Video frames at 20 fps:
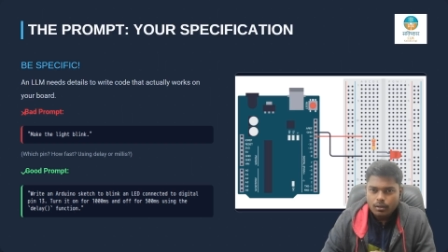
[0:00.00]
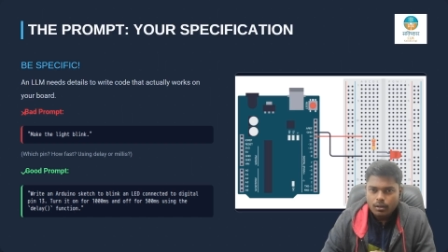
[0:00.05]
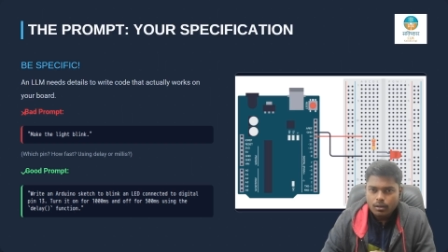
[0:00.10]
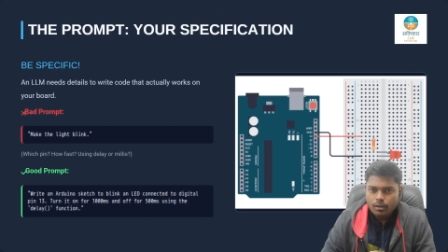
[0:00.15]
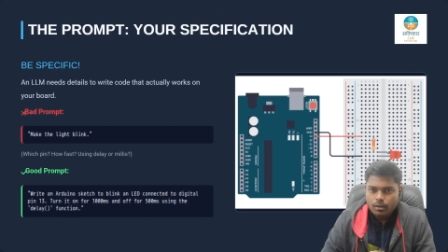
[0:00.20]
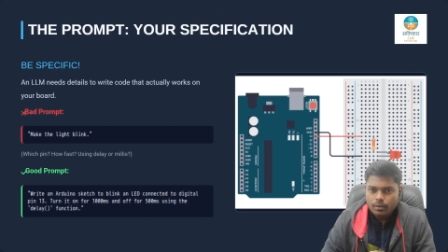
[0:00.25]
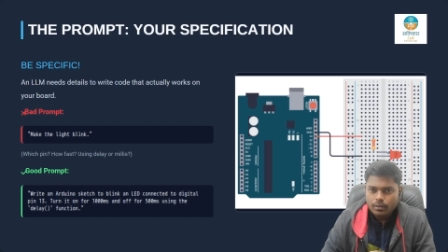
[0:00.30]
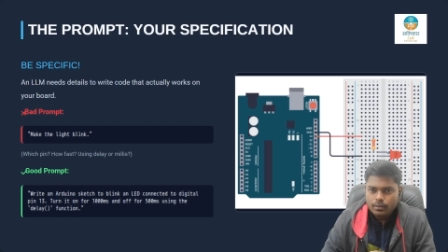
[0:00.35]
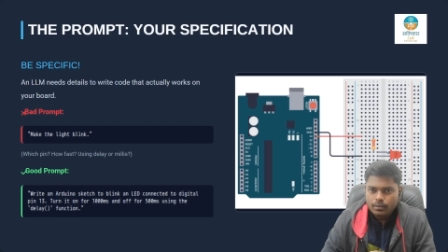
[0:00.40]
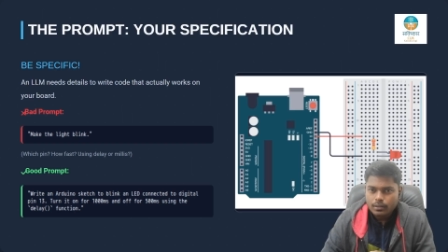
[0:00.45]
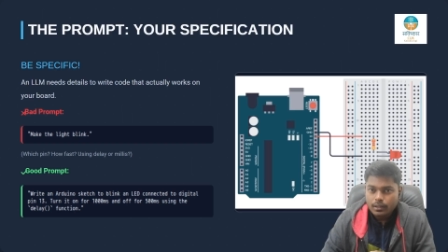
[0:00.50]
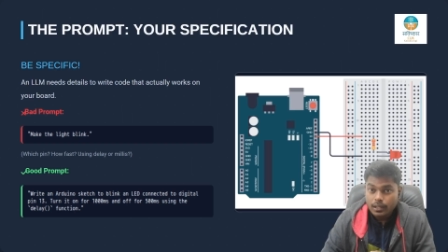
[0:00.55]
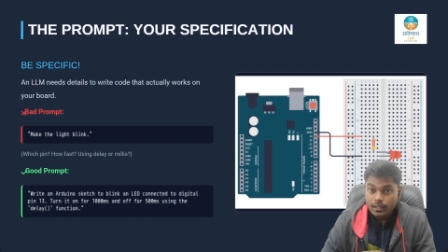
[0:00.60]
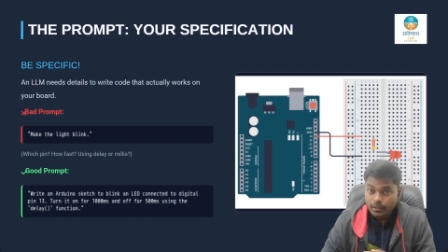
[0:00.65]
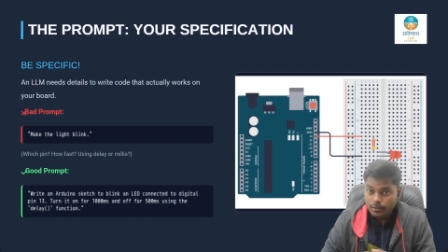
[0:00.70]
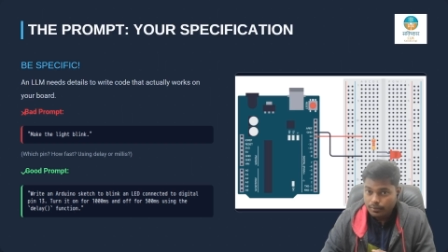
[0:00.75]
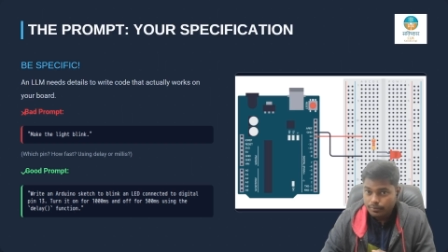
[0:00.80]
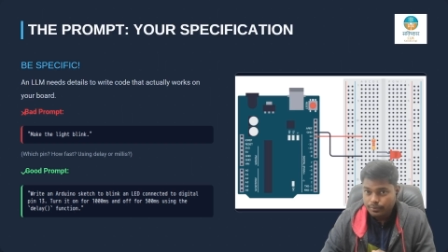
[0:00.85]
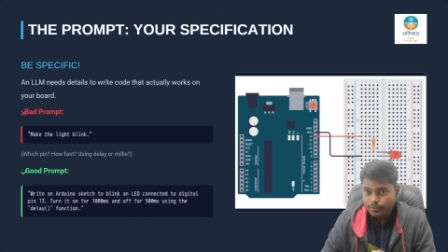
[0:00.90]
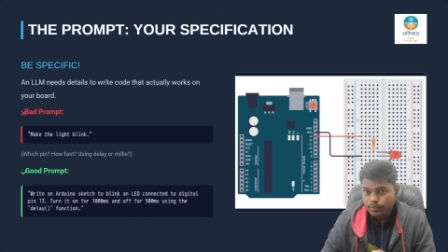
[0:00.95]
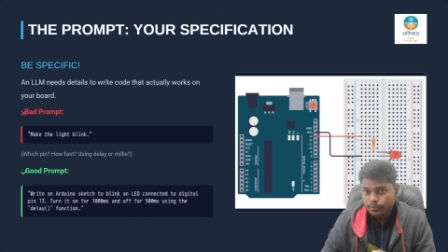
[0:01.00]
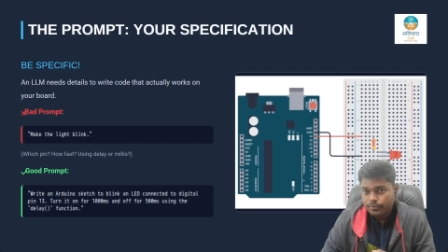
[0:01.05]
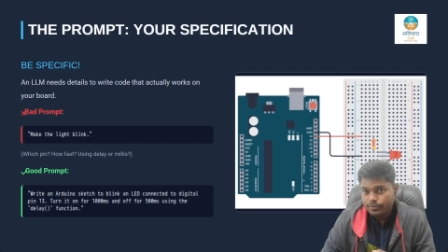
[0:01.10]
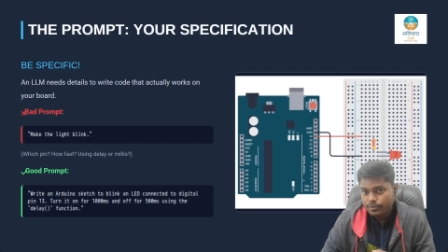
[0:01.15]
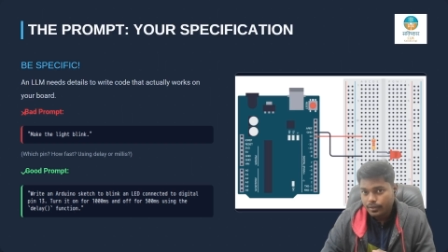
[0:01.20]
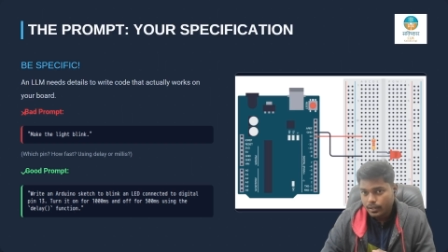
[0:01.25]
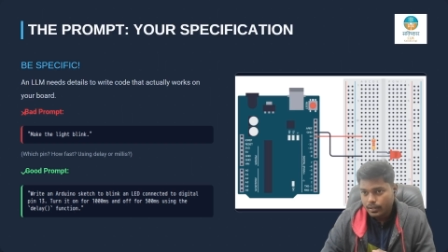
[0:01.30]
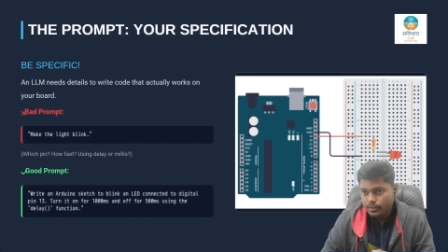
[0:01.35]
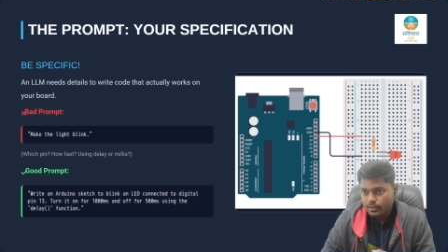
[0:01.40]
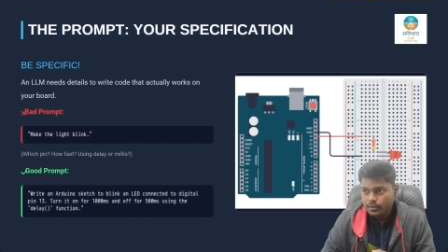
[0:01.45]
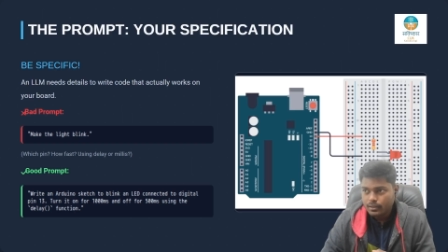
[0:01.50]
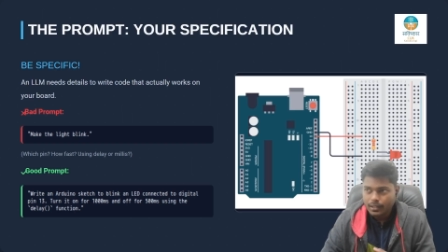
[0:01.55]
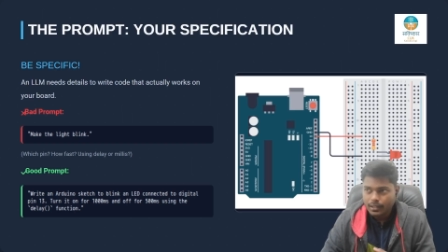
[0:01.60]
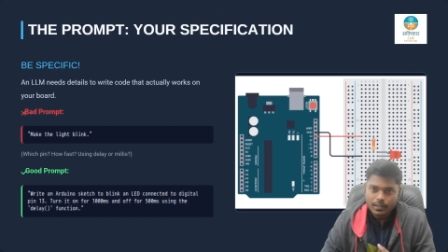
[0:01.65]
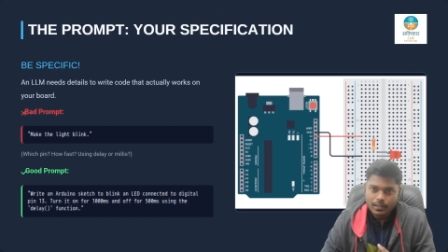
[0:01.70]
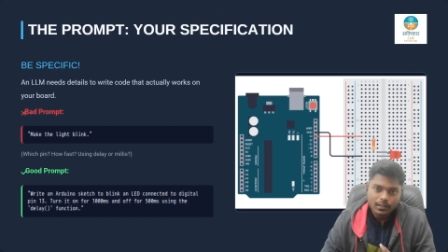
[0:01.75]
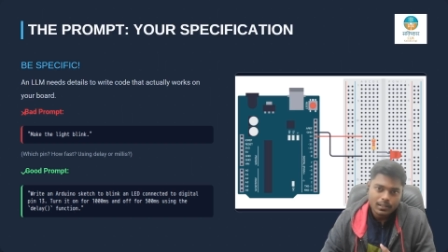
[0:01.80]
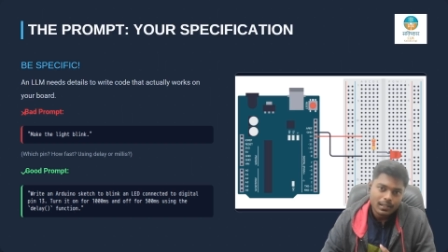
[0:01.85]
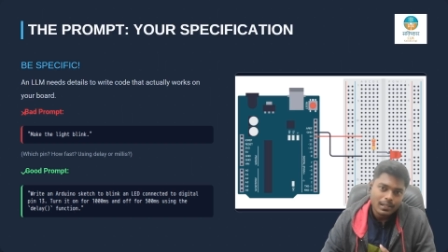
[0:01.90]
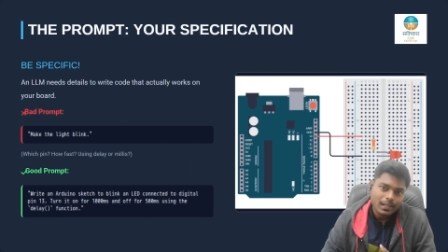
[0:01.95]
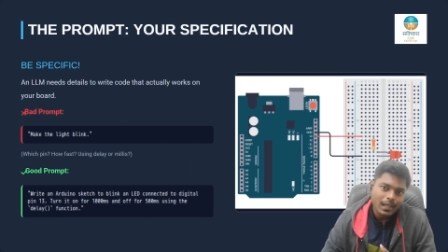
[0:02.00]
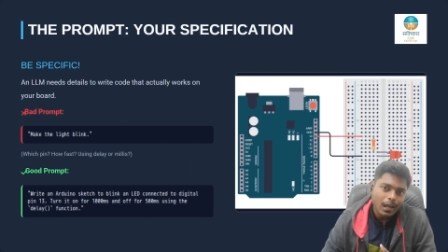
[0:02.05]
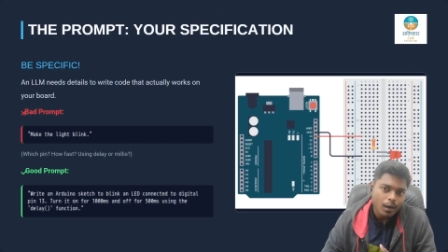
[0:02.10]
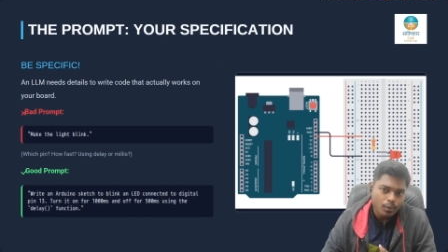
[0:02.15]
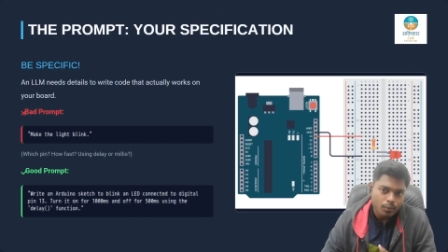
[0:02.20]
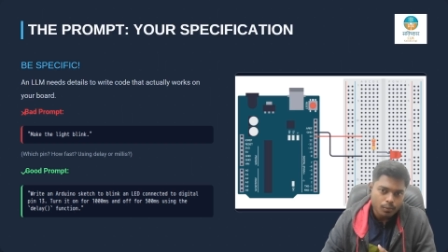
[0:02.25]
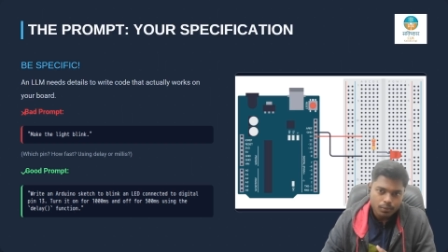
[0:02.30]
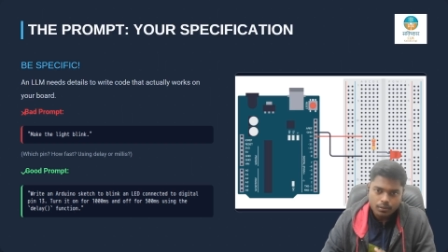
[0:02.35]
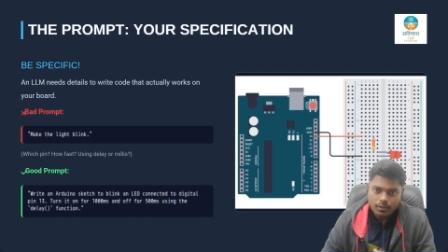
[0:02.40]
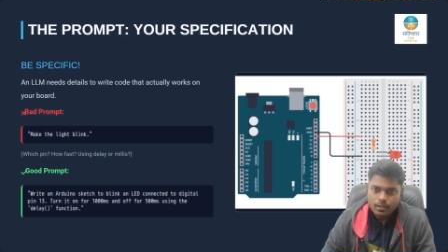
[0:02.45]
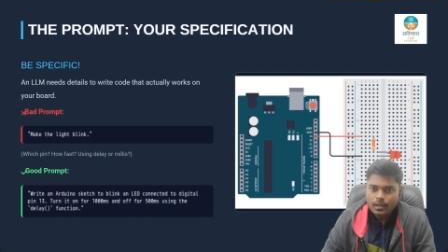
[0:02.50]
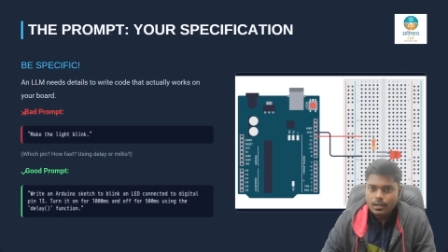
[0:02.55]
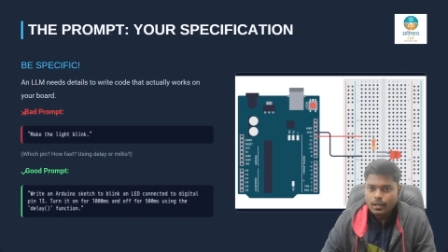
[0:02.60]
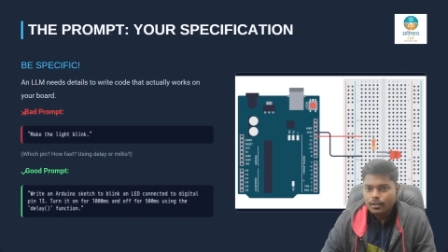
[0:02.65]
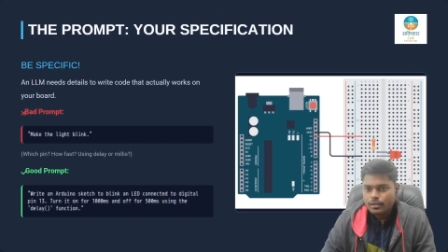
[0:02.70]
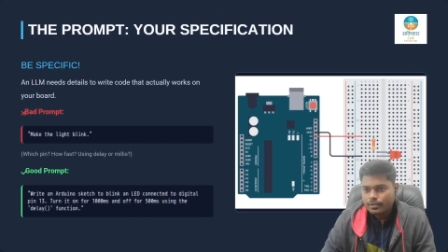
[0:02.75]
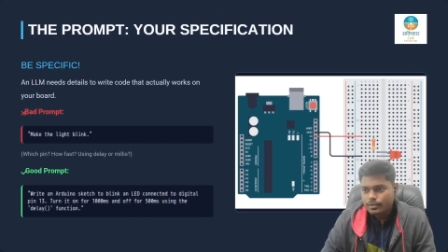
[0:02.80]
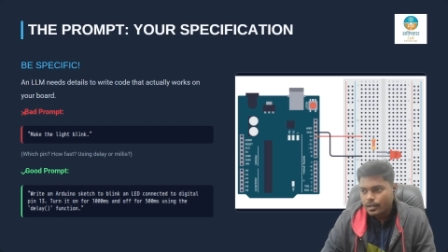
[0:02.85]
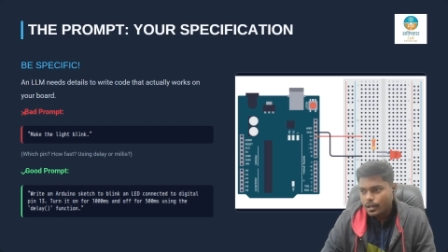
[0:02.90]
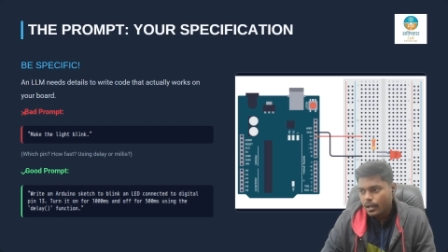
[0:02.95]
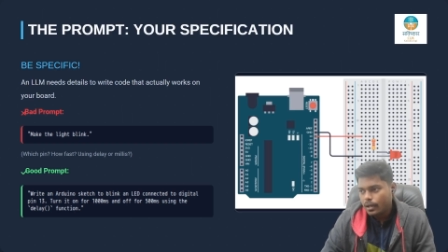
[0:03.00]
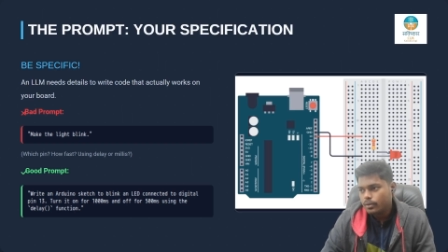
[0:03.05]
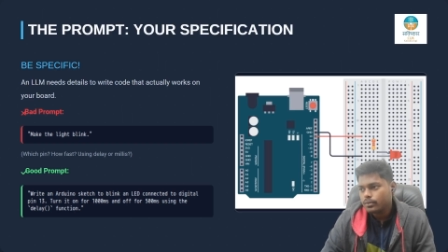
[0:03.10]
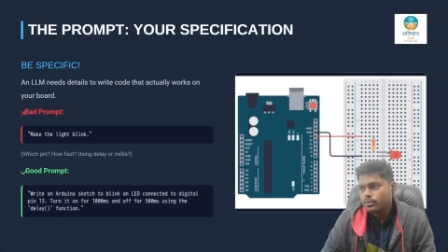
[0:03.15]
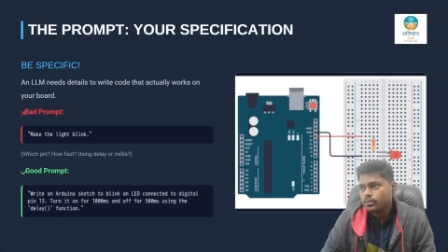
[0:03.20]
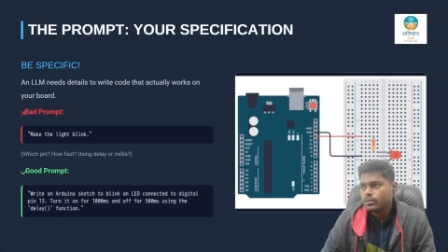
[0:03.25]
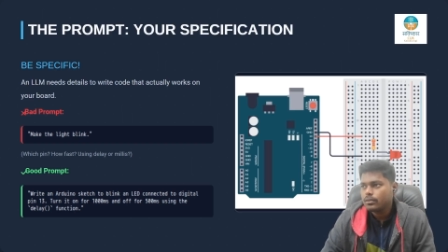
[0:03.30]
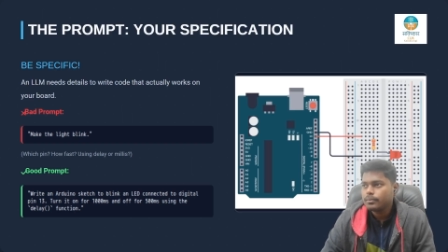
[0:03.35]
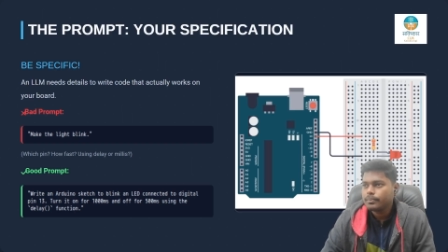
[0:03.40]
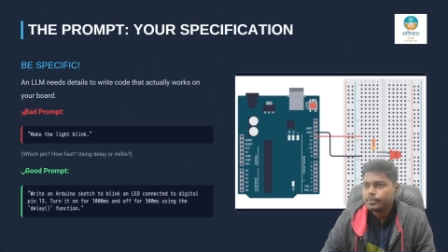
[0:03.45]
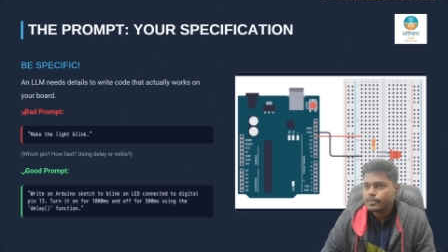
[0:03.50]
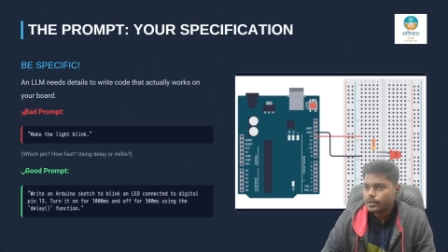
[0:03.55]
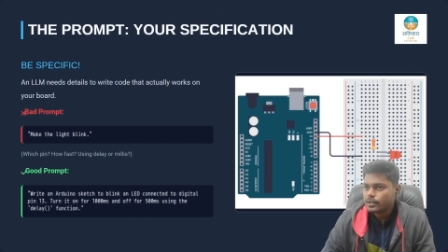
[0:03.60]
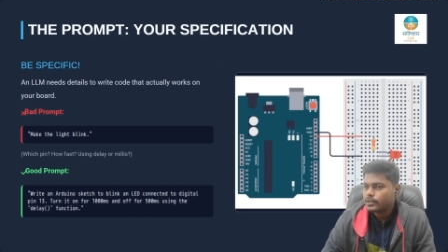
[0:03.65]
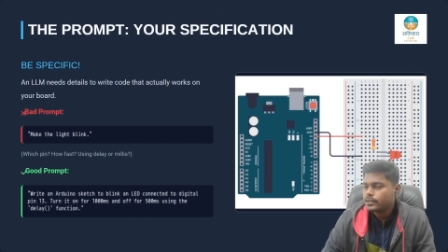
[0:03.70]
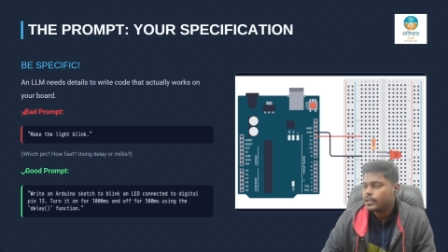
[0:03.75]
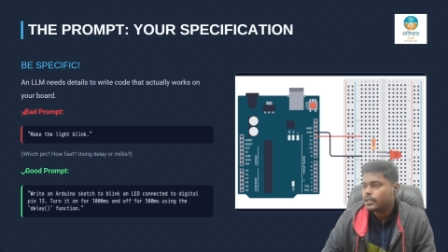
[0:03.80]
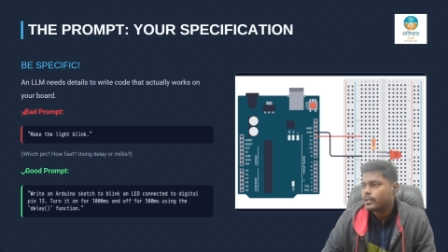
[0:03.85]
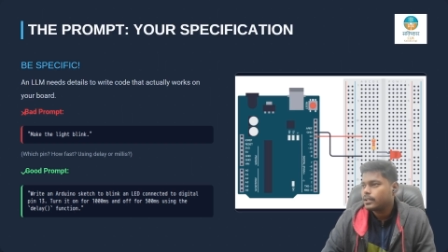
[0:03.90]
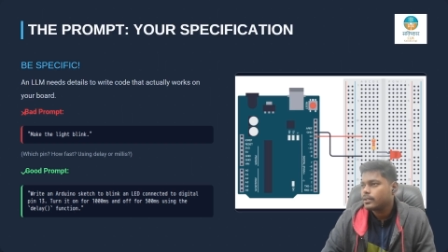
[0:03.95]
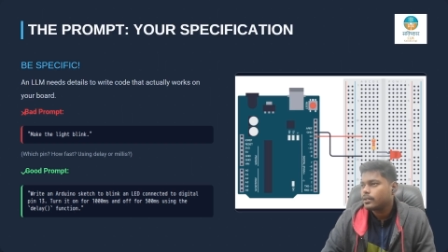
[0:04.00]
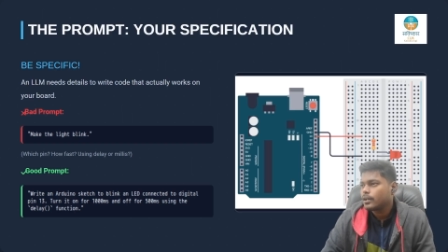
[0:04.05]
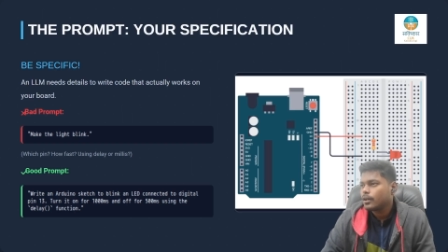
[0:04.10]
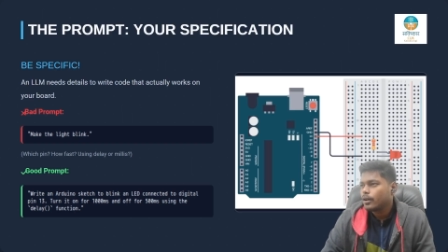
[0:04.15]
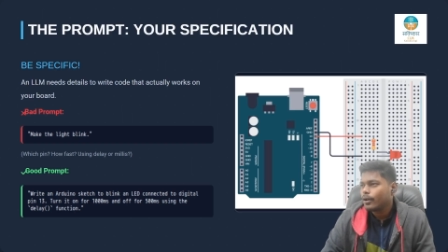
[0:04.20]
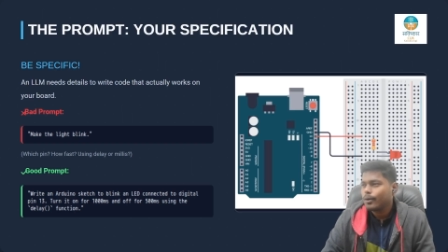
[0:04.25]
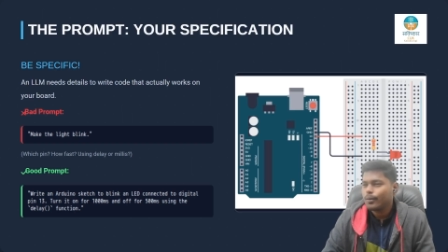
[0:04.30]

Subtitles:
or any of your friend, right? Rahul, Pratik,